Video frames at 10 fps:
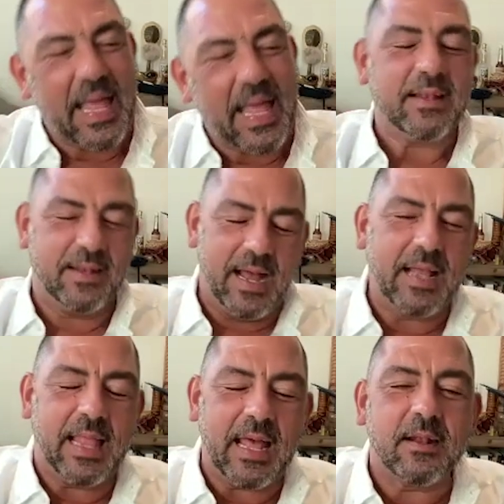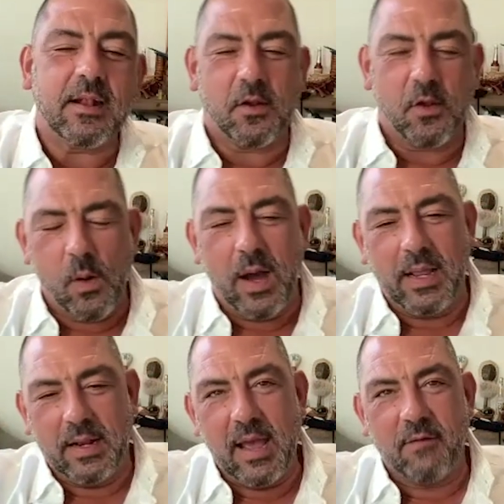landed on
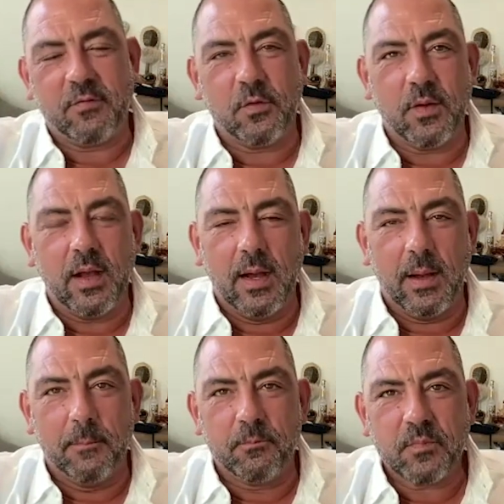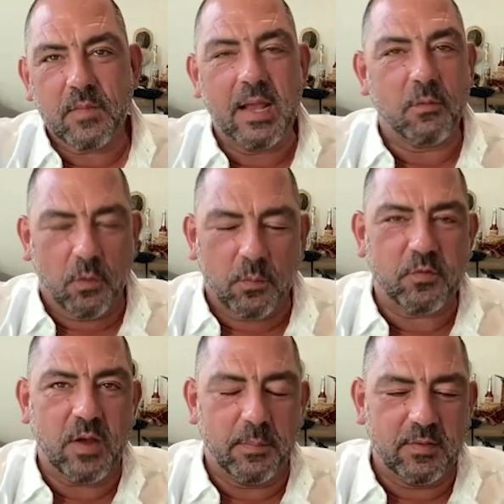Hawaiian after I had worked with
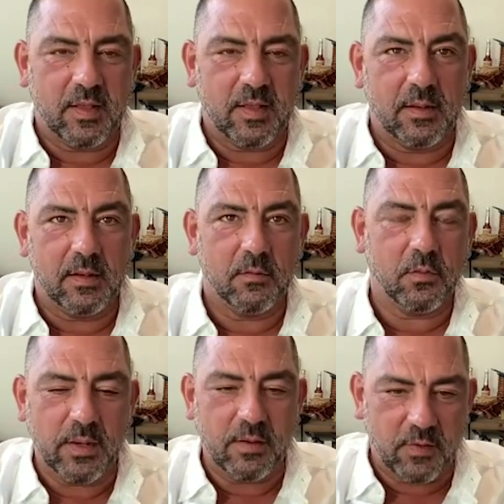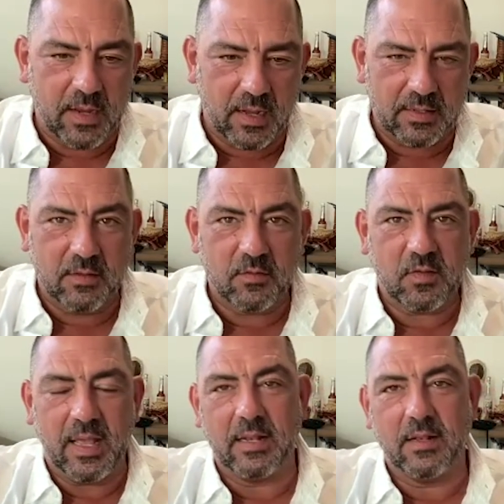shamans on 3 different continents
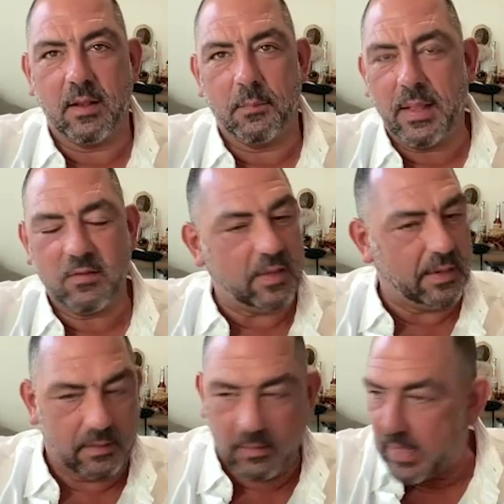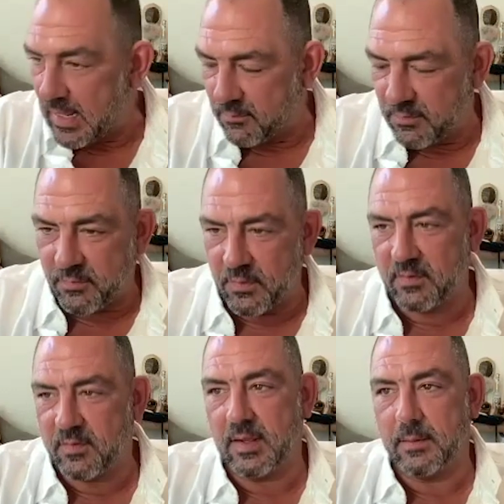and studied a lot of
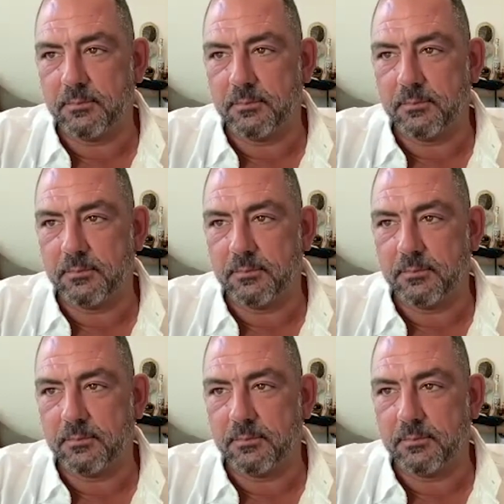different